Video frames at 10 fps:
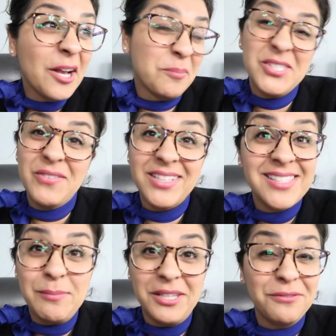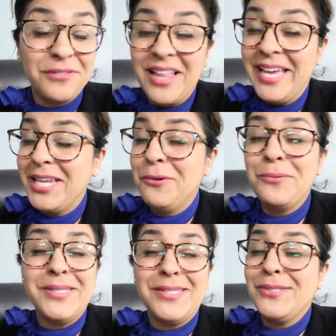almost fell asleep on the flight. It
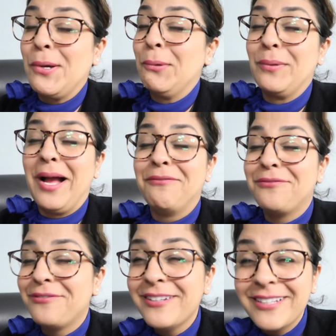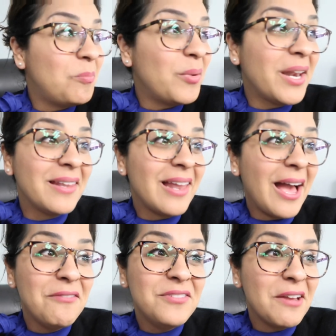was so rough. But
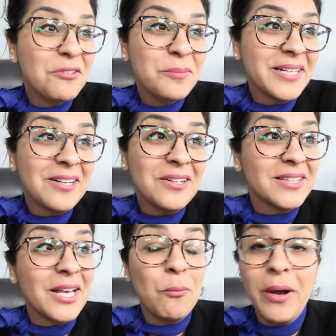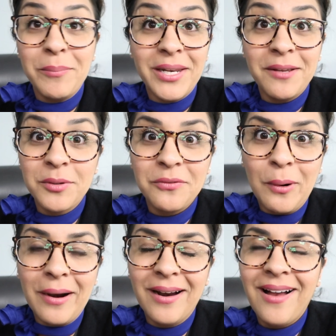I've never been called like 1 minute
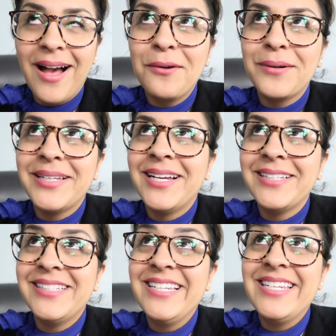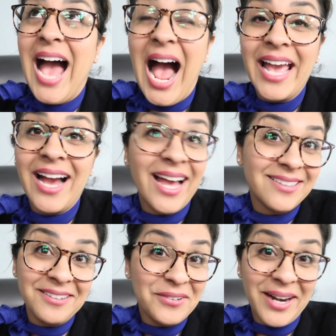before. I would die. I
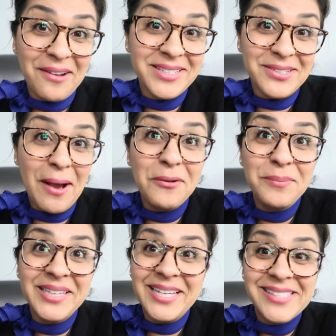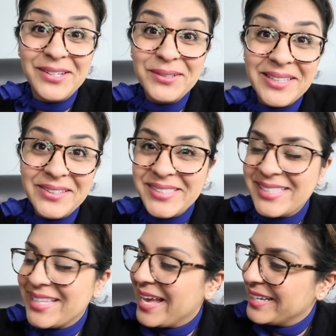don't know what I would do. I would be like so close
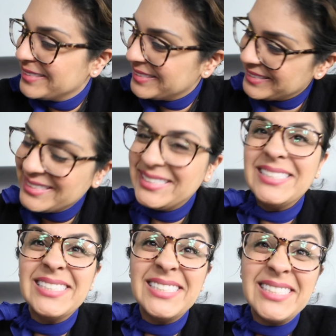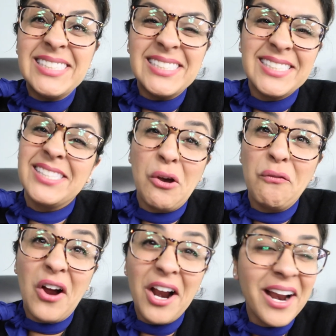and like, ugh, so
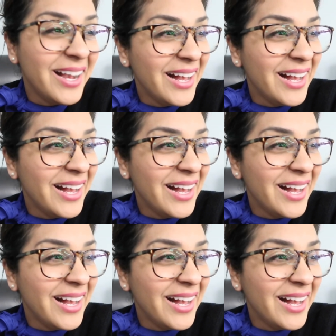far.